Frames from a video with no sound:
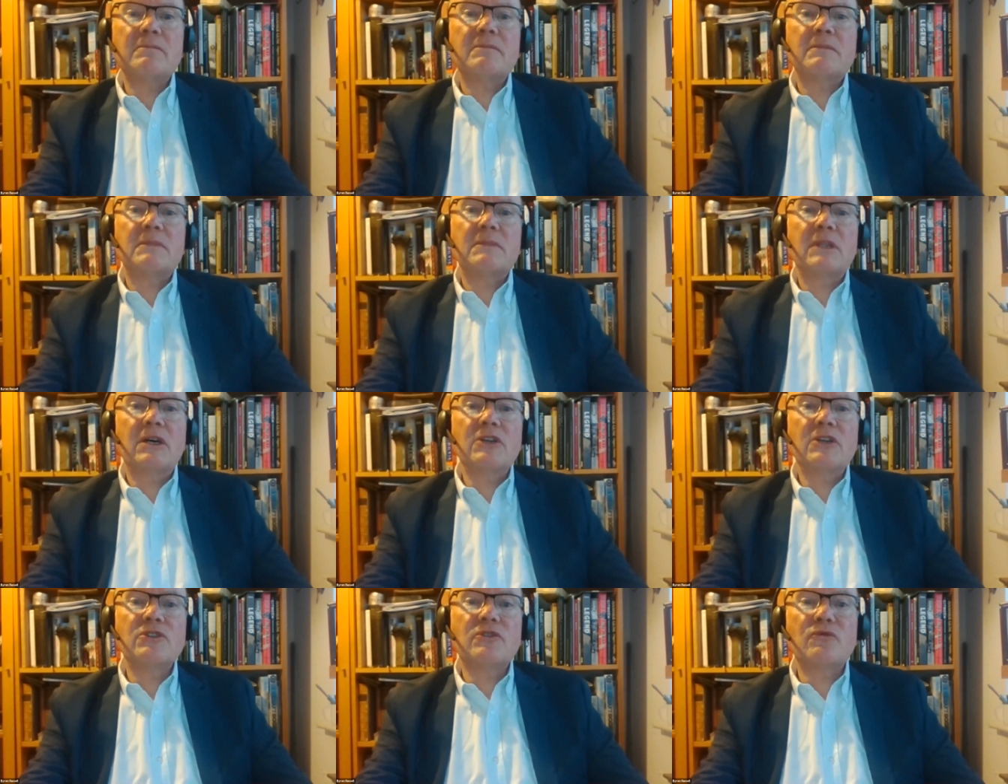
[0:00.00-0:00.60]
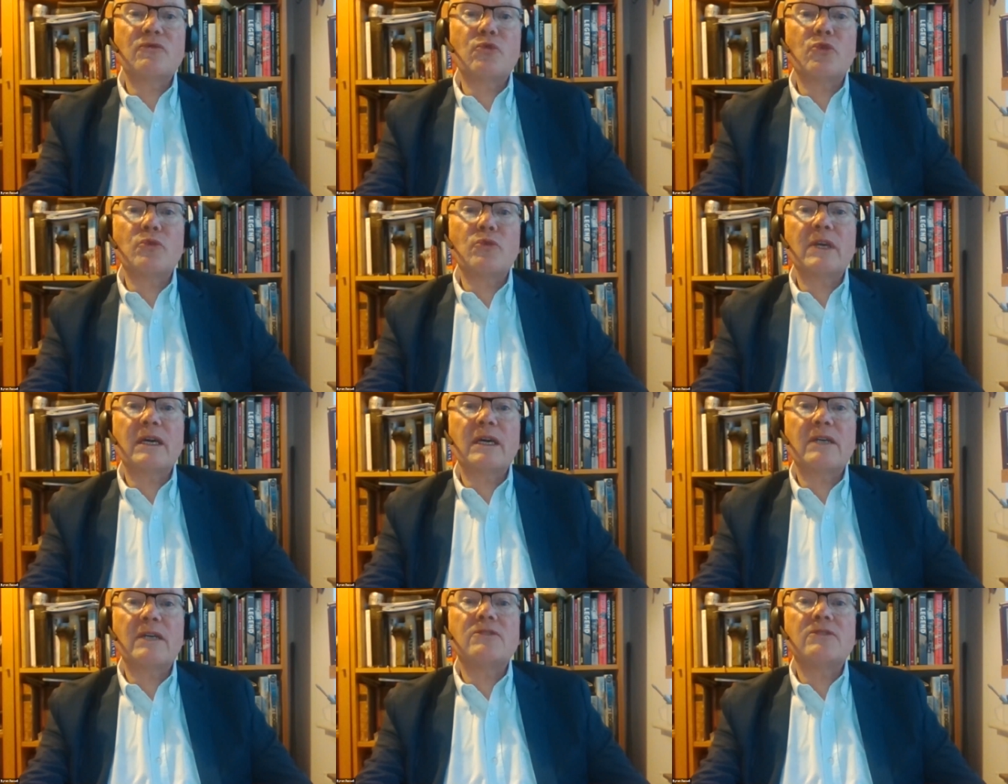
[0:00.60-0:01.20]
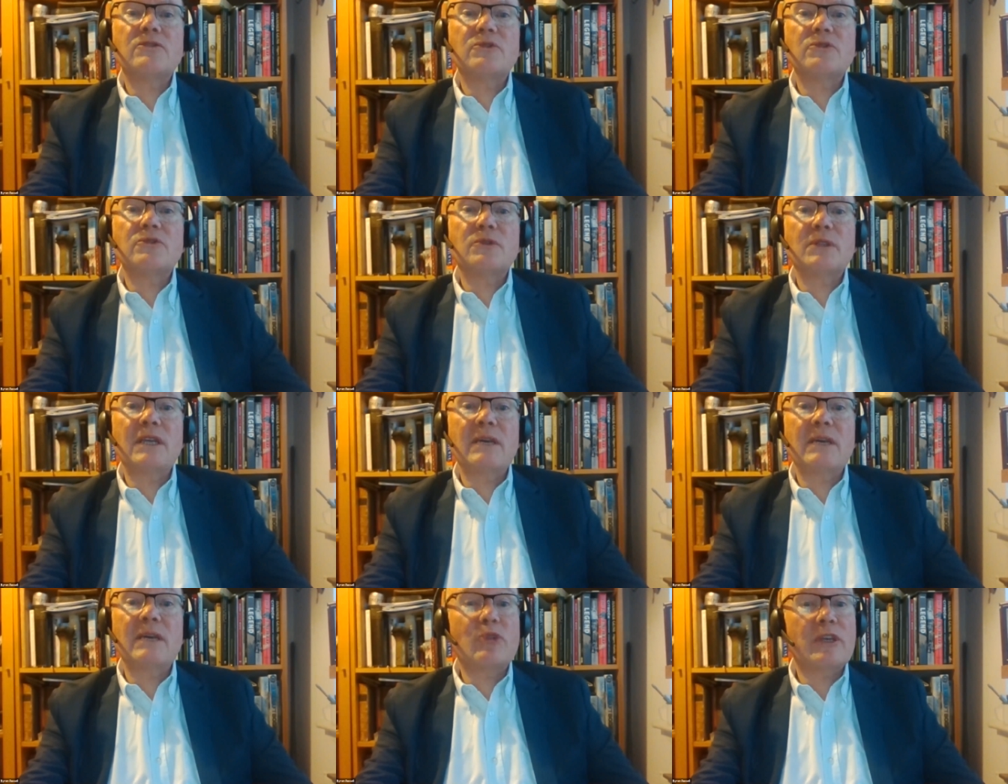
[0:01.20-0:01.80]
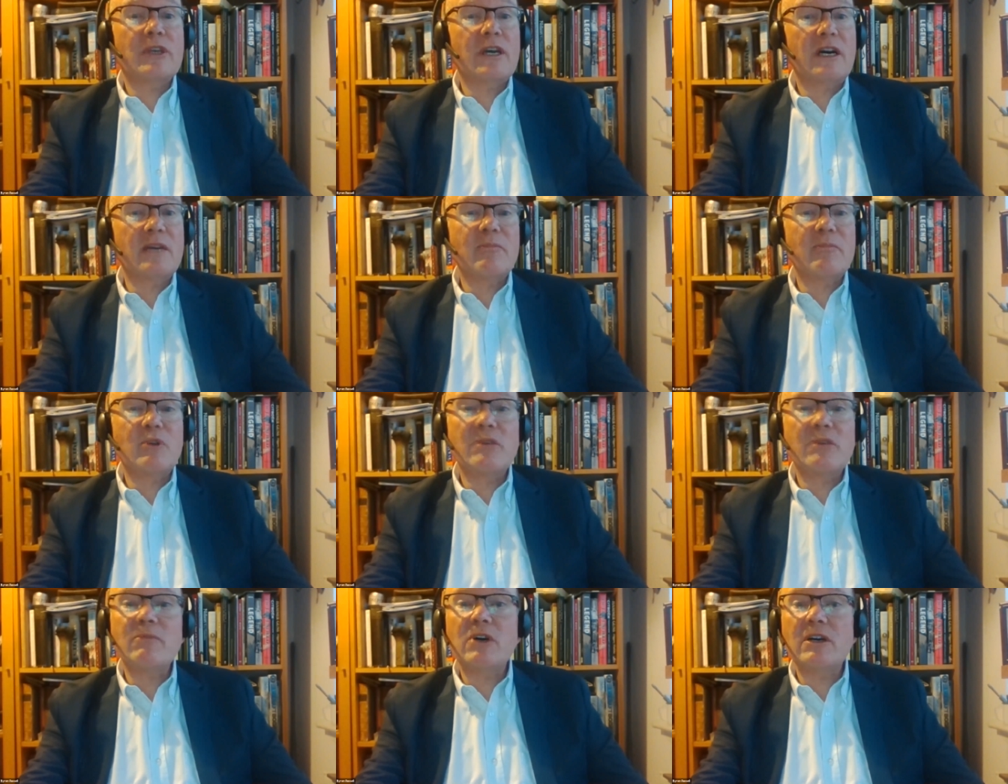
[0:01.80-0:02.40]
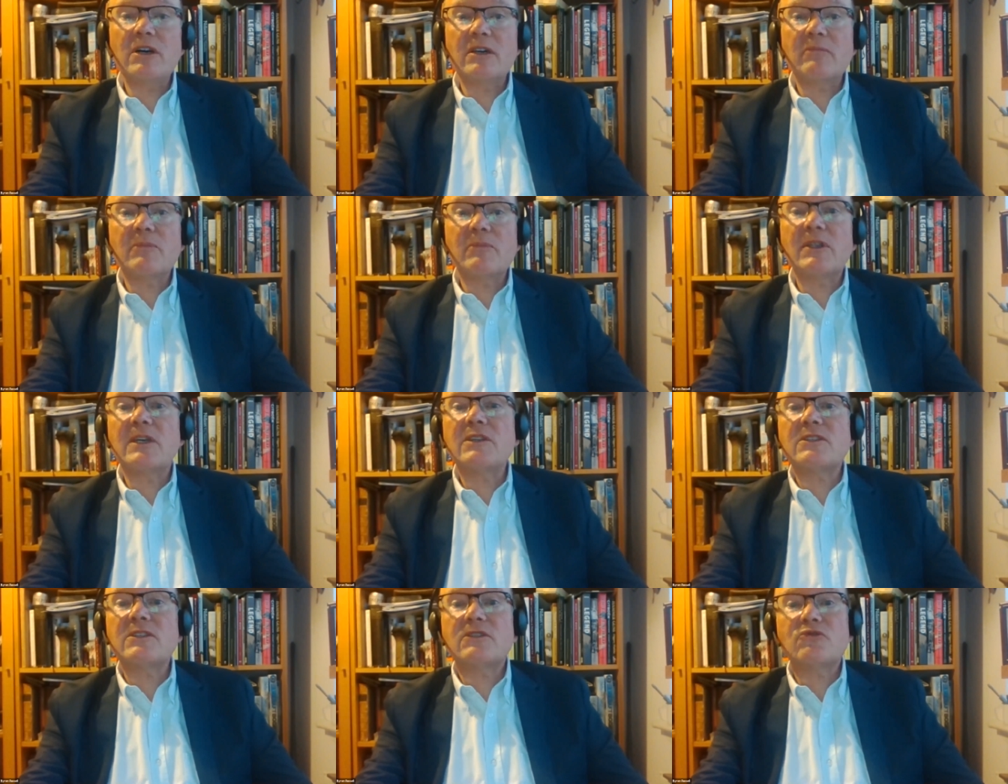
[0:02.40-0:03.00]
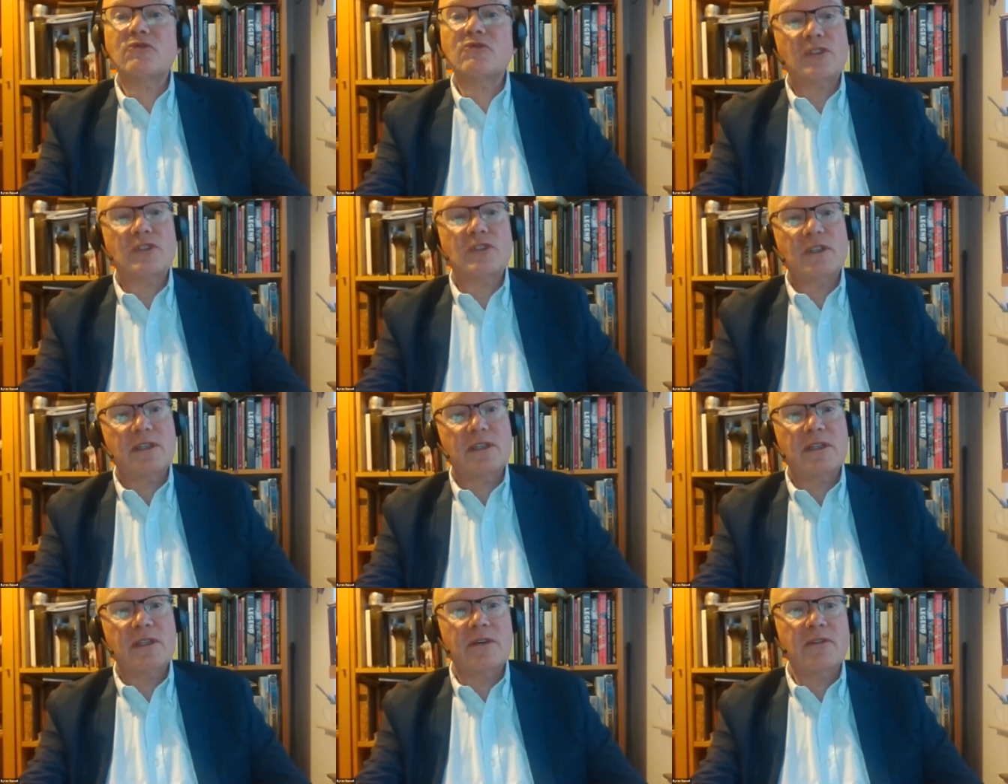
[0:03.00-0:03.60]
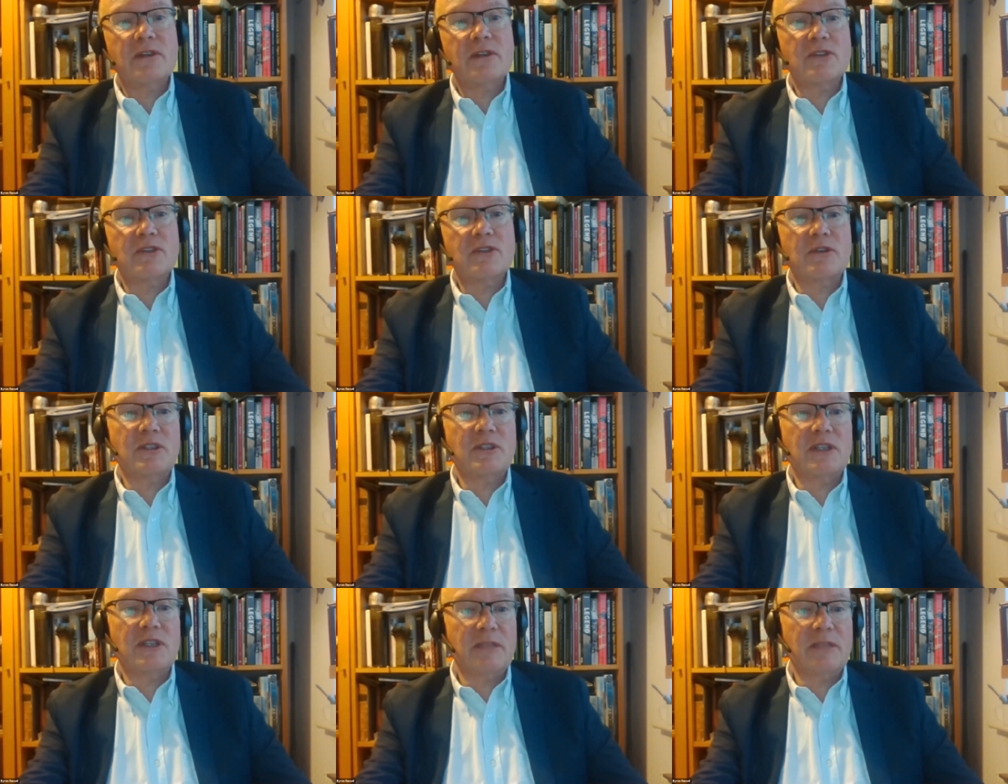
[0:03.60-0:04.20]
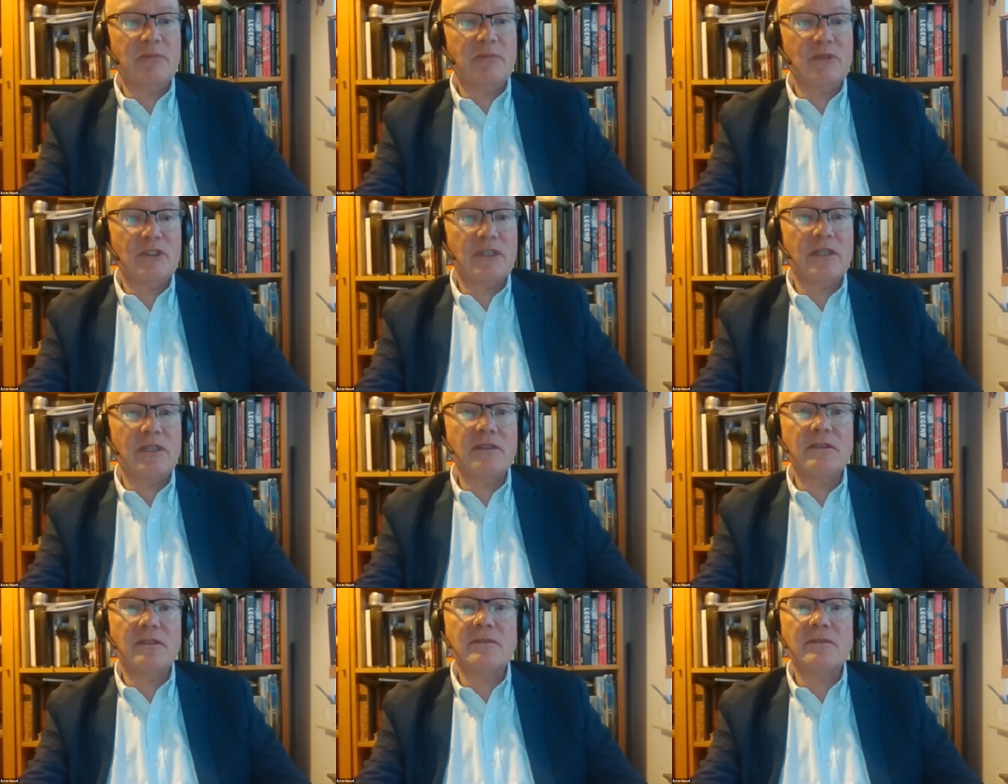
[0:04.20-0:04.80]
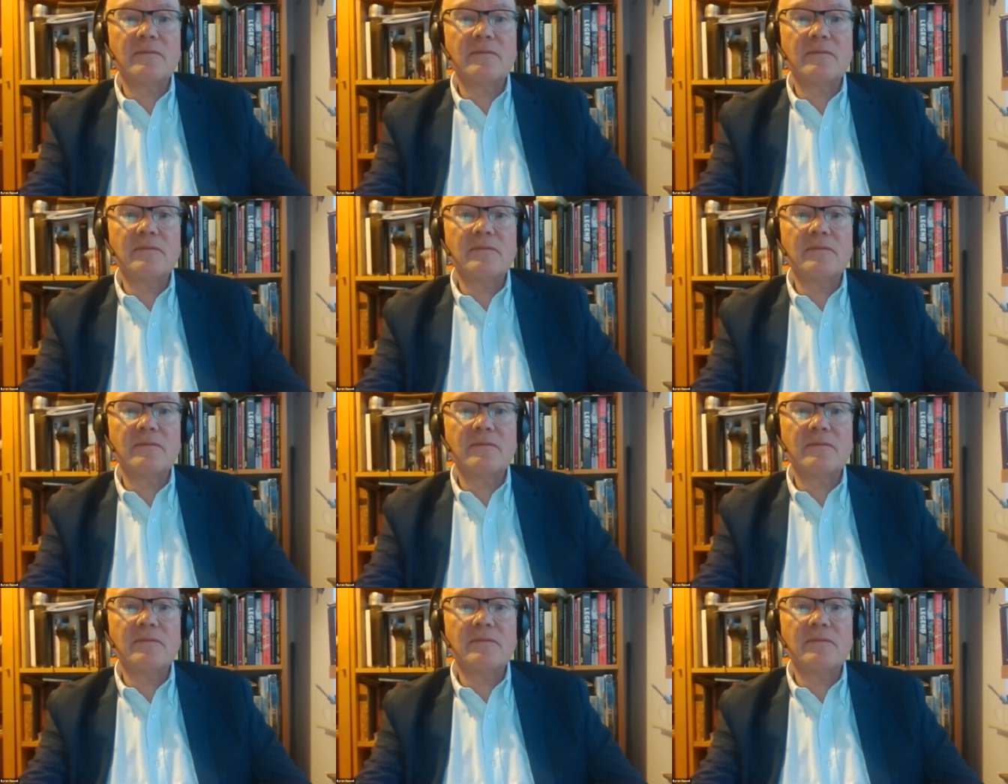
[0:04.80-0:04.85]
last of all, we had to enable the IP marketplace. Interestingly enough, that was only 9%.